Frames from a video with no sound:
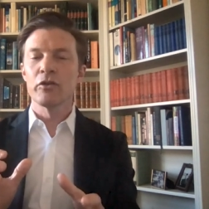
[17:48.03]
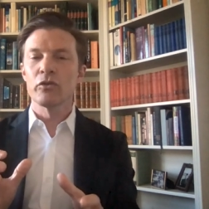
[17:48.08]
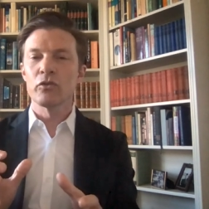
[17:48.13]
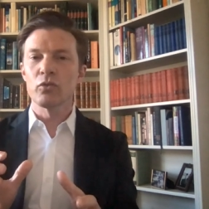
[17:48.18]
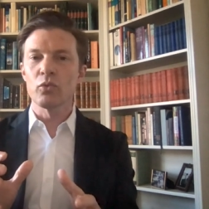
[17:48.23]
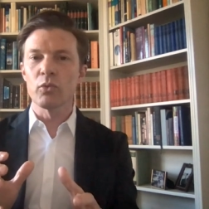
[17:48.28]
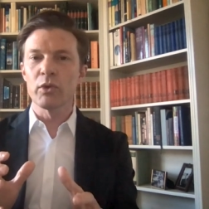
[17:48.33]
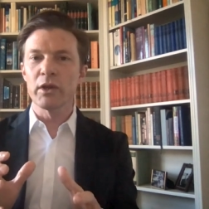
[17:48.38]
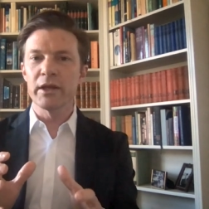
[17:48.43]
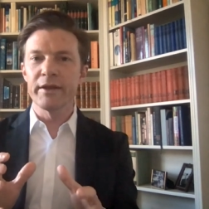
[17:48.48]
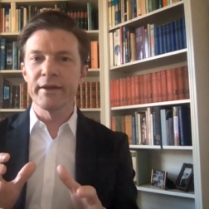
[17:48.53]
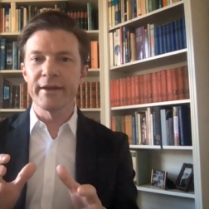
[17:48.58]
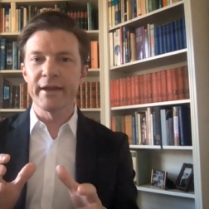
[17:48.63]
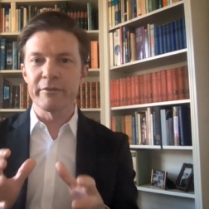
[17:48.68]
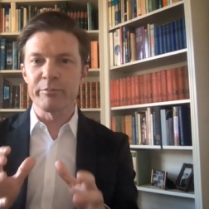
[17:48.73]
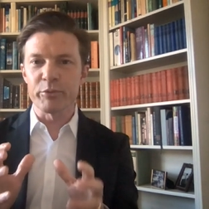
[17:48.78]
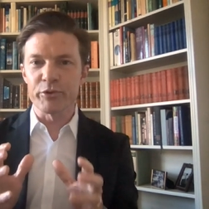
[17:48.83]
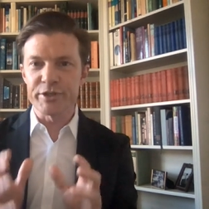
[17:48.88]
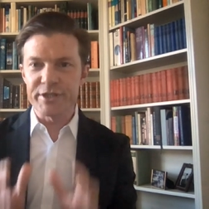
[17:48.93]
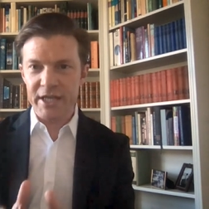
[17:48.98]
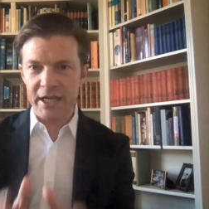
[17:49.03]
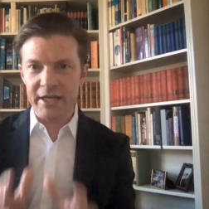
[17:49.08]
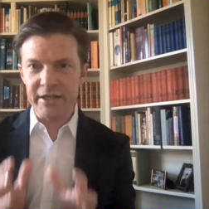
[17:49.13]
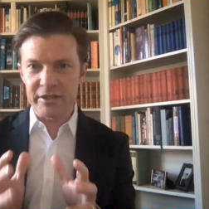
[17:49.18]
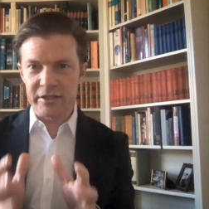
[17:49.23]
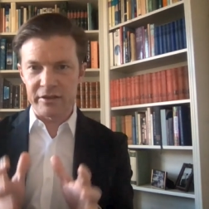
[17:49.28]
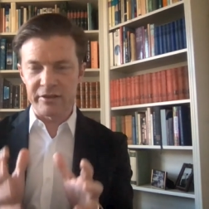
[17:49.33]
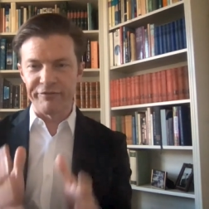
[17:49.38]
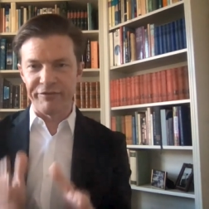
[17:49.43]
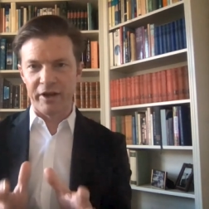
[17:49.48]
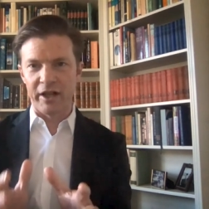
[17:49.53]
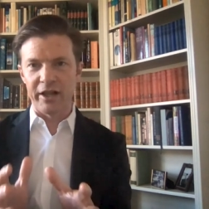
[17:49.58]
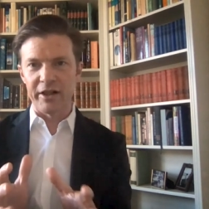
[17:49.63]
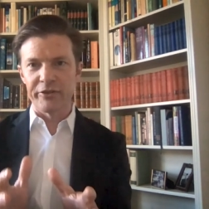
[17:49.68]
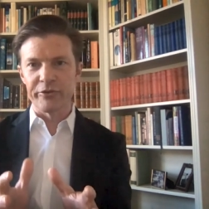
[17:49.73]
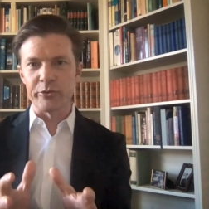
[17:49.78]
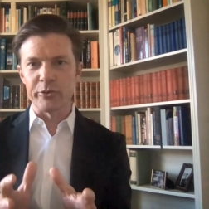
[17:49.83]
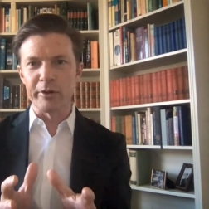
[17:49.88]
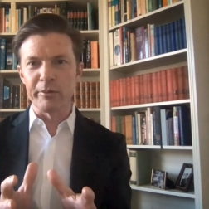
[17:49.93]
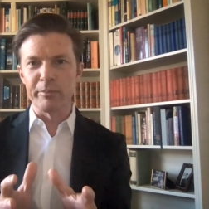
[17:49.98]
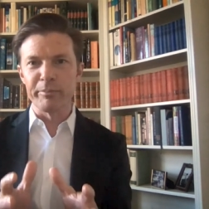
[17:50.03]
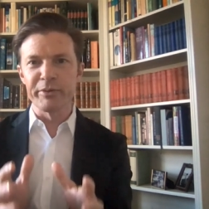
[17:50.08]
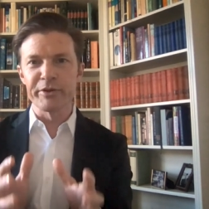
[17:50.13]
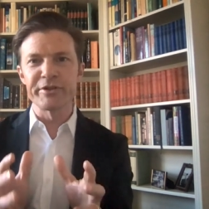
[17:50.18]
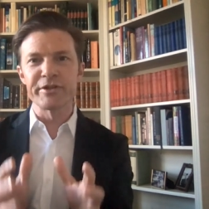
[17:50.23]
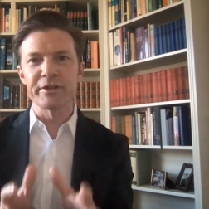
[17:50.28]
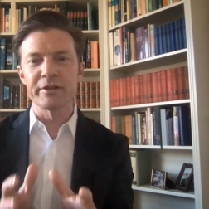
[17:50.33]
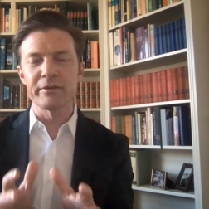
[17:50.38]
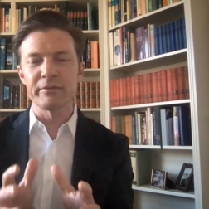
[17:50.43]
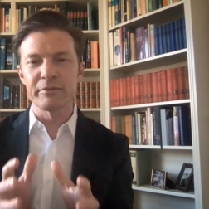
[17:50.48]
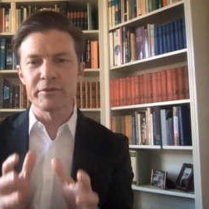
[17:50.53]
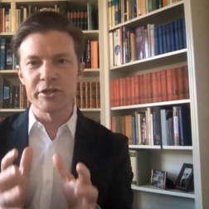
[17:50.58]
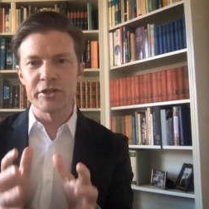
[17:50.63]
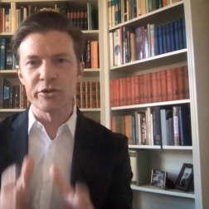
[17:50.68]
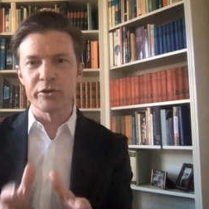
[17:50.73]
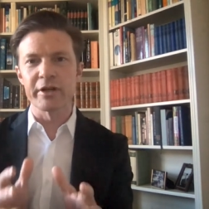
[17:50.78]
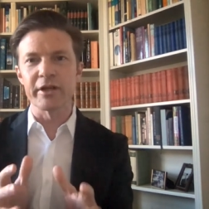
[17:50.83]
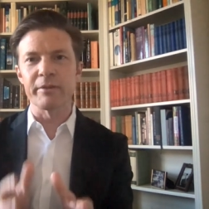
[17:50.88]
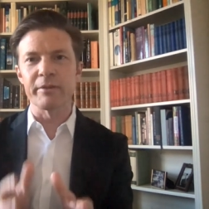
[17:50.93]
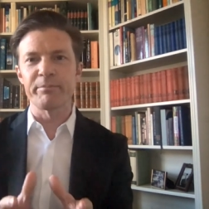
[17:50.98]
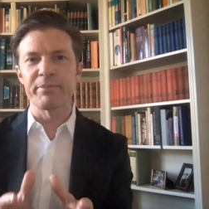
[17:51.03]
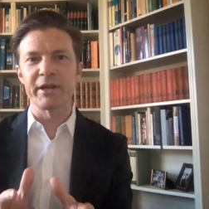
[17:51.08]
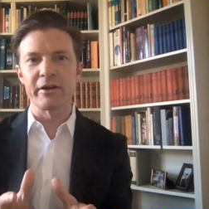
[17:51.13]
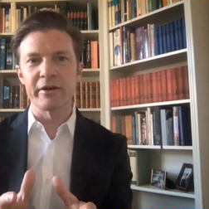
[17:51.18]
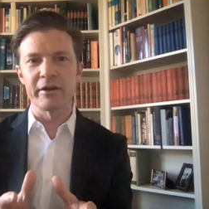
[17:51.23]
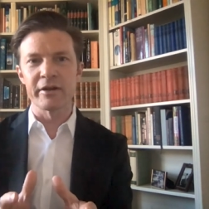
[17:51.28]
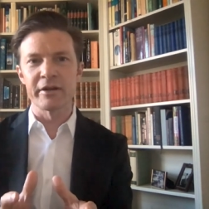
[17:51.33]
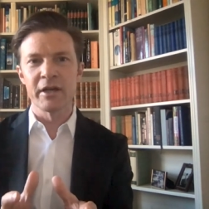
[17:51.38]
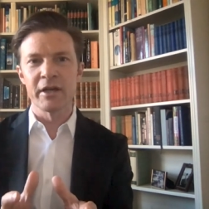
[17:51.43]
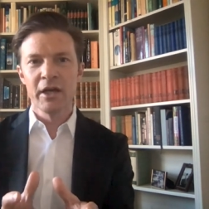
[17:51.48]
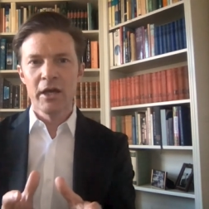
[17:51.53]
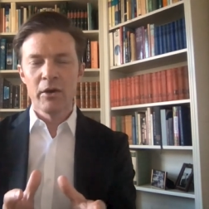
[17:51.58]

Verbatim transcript: Sweden has protected the vulnerable during a period